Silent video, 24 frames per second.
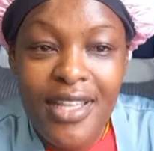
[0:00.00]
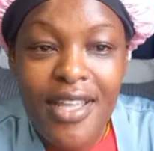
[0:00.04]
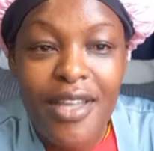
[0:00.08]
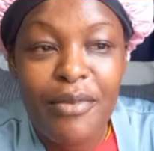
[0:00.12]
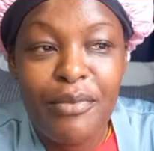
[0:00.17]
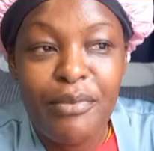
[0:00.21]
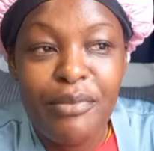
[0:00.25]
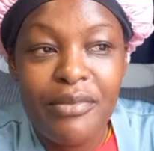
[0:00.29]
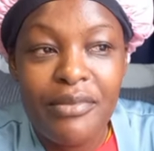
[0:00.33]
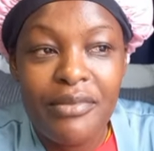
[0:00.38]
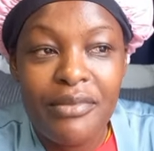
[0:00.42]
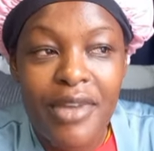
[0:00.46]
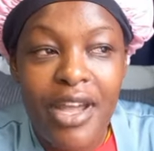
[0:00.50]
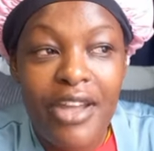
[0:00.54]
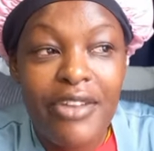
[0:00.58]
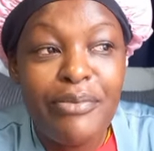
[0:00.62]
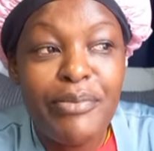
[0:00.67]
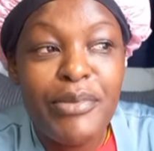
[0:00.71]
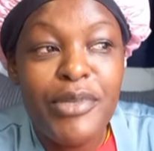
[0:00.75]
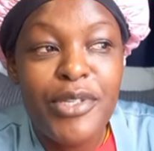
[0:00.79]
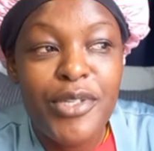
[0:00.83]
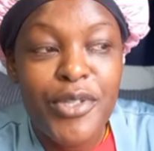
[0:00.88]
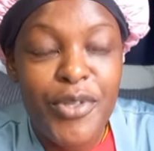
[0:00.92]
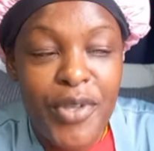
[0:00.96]
them,
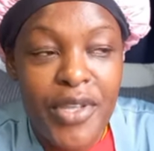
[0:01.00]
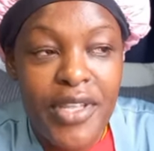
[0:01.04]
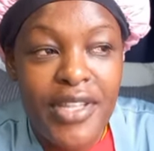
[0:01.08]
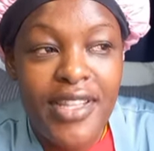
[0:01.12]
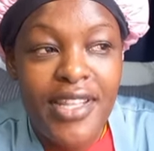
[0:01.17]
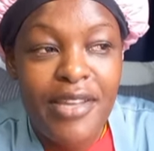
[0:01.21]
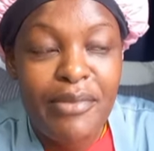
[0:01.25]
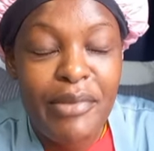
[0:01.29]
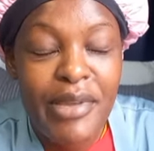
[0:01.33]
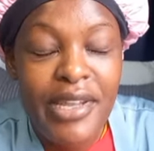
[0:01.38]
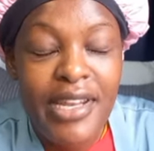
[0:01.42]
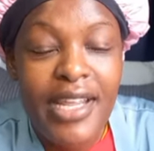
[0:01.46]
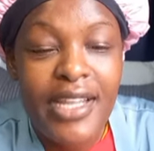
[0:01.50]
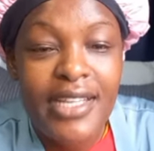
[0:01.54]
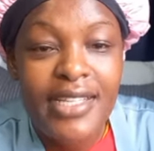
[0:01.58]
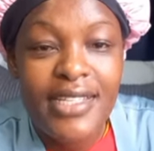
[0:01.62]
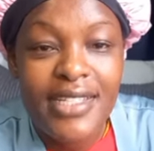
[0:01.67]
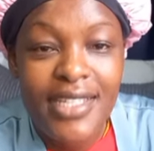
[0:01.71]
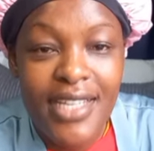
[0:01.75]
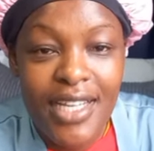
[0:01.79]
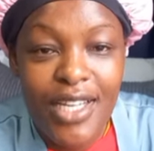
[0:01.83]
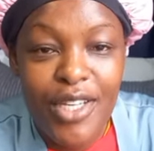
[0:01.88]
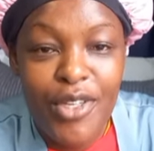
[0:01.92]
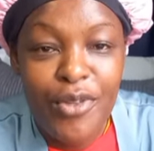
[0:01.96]
and I
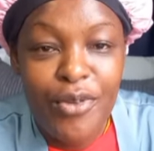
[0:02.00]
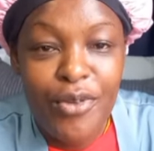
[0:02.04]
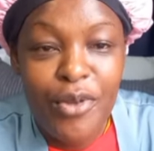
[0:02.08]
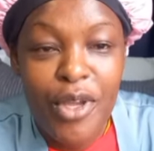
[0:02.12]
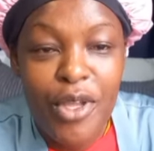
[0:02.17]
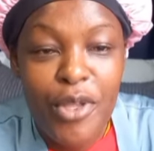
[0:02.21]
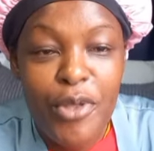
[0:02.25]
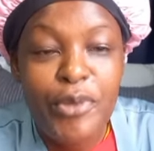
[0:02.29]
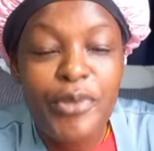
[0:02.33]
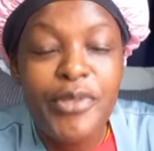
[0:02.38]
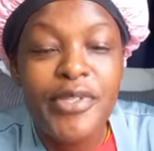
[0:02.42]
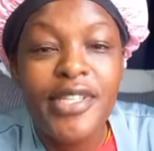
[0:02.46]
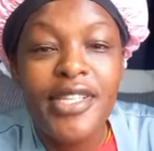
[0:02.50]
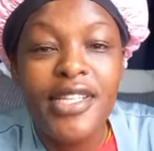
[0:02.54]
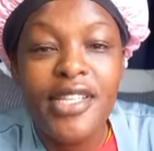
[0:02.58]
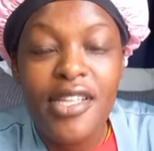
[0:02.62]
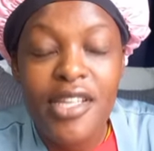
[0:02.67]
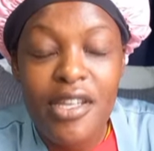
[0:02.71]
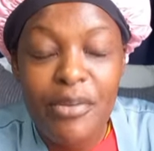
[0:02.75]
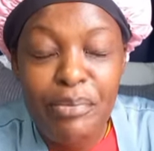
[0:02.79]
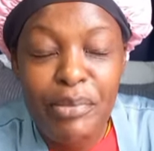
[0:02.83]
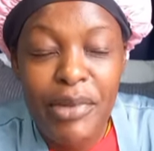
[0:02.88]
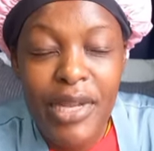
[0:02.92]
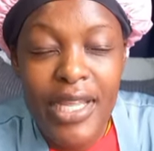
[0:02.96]
tell you, you
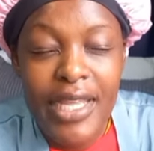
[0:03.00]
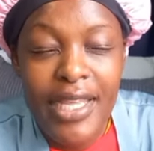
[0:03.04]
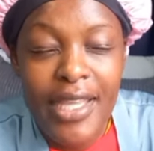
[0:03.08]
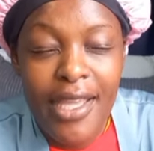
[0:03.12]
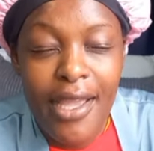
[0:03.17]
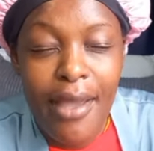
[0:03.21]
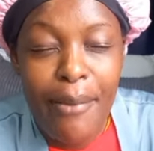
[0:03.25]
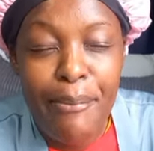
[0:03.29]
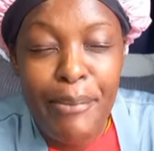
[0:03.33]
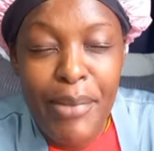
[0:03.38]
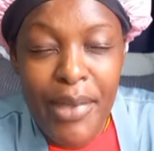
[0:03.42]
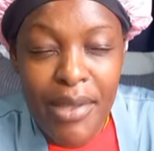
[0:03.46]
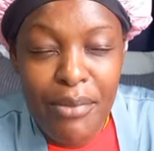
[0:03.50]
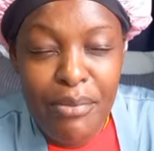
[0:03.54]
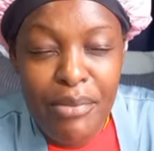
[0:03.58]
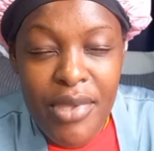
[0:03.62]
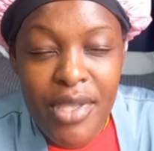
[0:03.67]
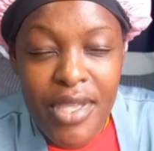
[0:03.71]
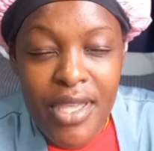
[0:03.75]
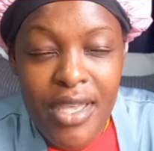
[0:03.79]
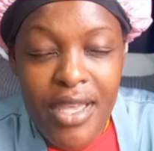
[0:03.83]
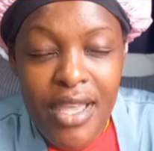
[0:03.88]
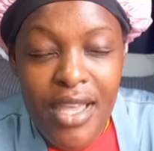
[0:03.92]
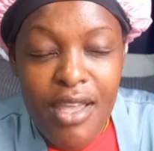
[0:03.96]
sleep like a
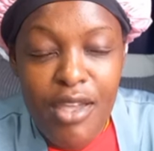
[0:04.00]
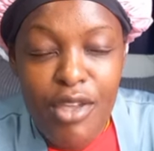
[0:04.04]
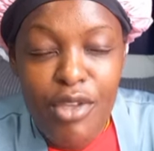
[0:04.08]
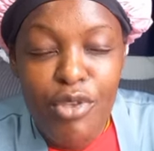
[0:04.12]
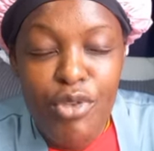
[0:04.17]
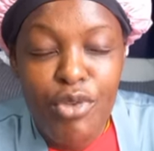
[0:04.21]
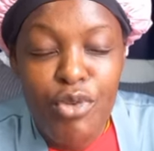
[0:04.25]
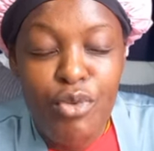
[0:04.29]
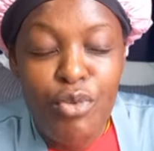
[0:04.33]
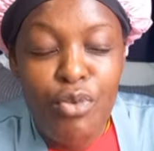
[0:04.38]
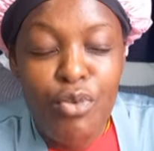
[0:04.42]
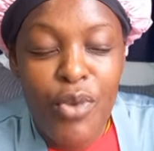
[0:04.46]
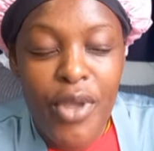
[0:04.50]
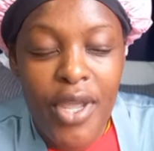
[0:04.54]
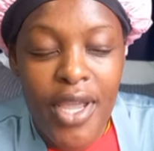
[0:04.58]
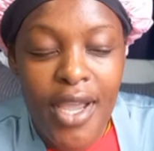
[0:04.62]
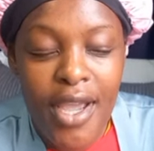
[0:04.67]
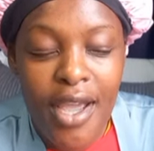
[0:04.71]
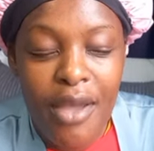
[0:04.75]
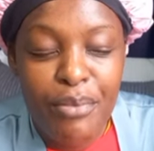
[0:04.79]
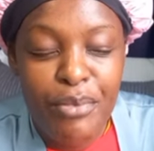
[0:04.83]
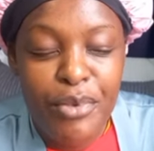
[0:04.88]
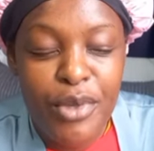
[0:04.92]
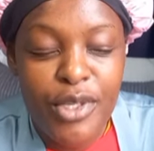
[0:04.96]
baby. You
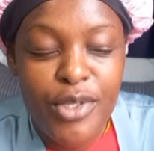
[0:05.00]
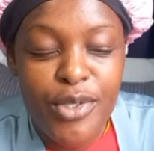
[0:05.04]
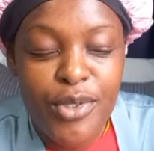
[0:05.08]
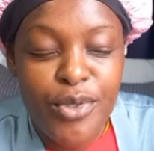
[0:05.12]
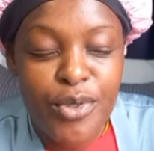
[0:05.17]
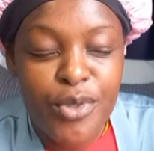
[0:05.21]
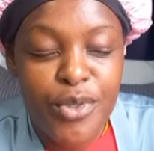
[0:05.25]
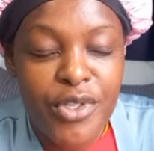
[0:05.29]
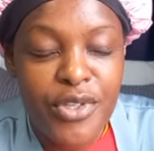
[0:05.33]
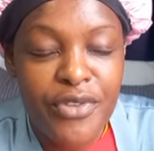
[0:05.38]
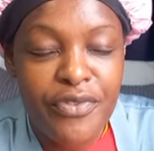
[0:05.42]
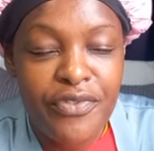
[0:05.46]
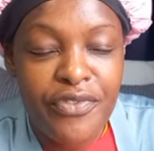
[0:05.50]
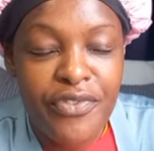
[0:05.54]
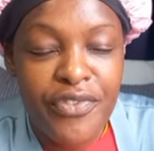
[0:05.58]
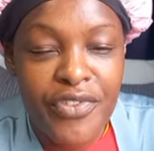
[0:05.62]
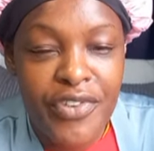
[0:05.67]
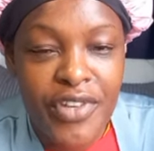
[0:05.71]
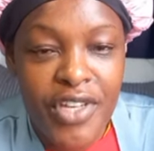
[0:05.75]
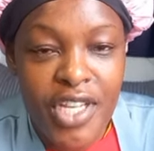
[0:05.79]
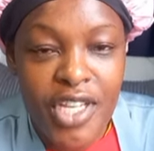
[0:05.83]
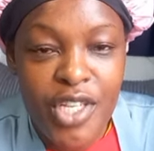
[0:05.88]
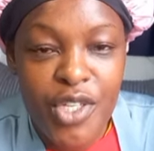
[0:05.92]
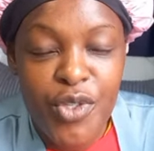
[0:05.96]
wake up, you're so
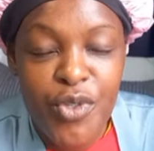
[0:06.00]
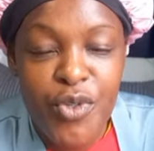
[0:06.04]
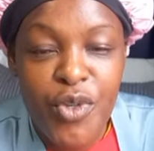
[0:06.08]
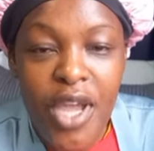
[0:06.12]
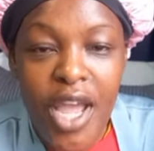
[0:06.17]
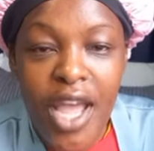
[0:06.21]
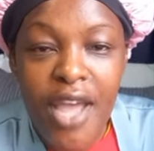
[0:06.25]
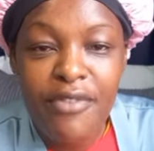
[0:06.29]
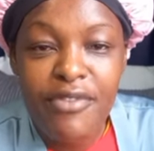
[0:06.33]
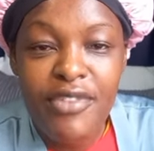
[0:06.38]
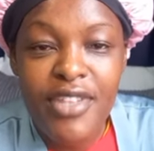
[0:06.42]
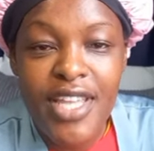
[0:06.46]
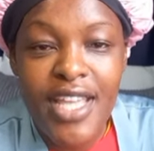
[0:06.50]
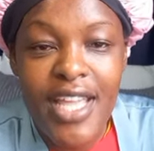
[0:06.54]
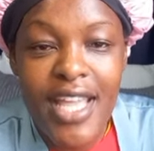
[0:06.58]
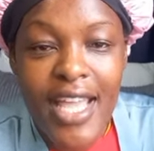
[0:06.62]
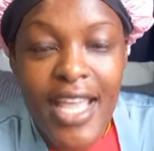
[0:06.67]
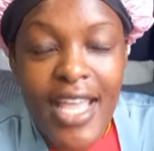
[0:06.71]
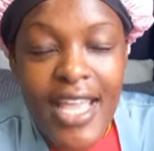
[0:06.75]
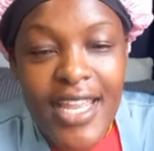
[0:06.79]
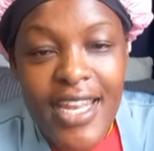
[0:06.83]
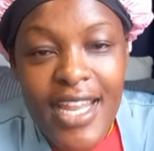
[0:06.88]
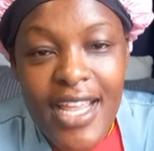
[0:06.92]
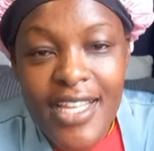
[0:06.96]
refreshed, you have the
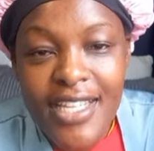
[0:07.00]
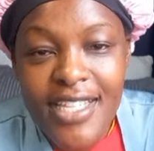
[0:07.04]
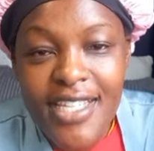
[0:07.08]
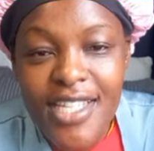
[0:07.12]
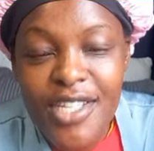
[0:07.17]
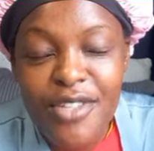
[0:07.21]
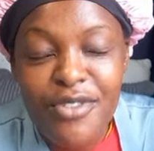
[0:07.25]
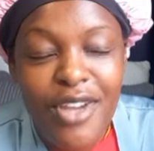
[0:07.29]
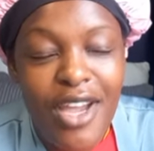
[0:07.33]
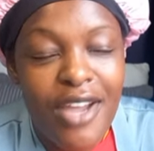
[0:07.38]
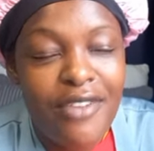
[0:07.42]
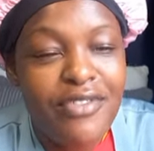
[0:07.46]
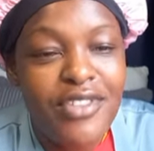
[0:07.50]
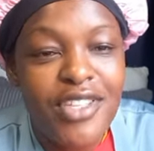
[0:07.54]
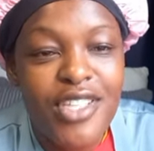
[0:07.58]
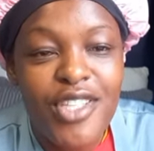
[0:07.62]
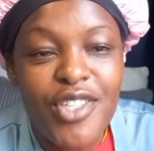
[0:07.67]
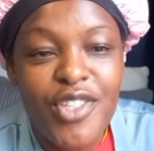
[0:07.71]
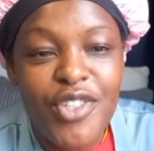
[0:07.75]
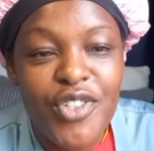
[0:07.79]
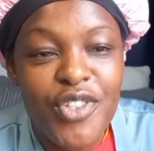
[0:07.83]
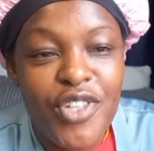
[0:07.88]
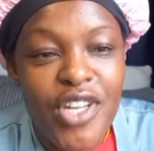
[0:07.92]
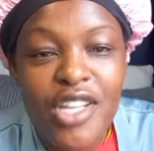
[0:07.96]
energy, you have the
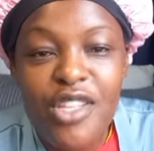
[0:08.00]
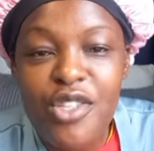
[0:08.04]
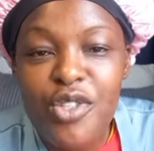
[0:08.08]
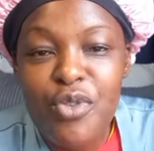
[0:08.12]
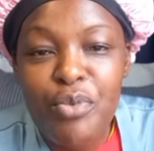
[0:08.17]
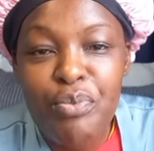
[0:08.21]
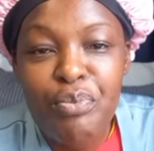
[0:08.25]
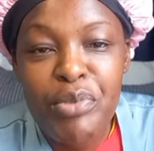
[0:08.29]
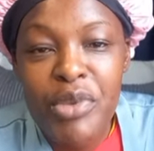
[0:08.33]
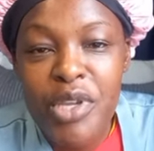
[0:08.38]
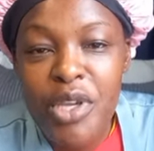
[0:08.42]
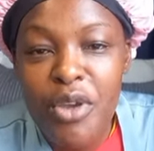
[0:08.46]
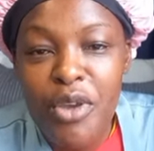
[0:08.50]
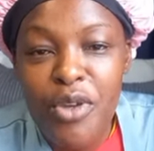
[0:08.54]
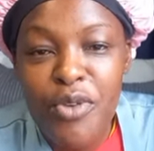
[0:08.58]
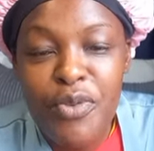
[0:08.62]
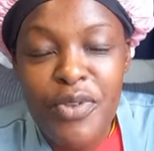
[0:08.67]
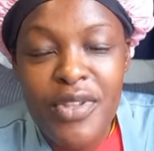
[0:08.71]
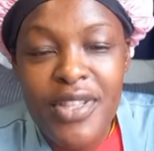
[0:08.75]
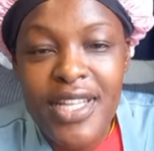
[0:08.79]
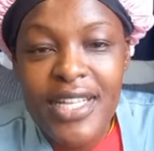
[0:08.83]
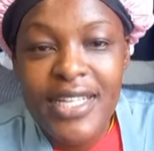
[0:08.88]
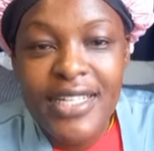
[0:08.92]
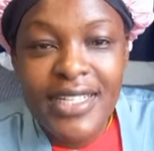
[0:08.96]
strength to pick on
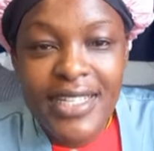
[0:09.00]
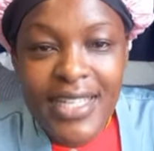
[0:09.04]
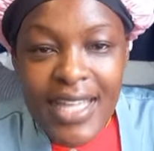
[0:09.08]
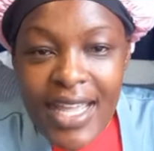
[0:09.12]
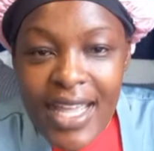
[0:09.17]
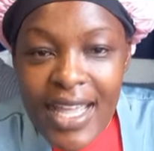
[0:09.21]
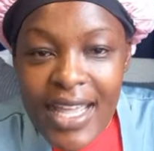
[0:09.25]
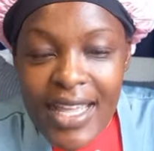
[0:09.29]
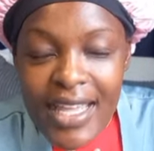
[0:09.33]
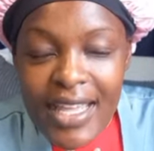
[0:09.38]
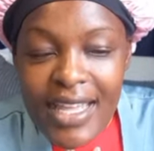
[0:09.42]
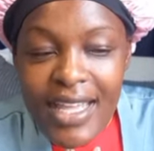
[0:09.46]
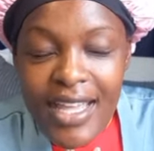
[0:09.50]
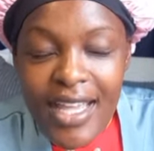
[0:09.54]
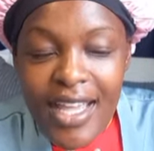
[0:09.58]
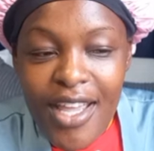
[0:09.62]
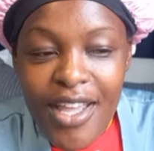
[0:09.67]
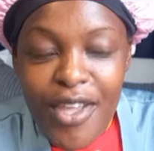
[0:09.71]
with the day.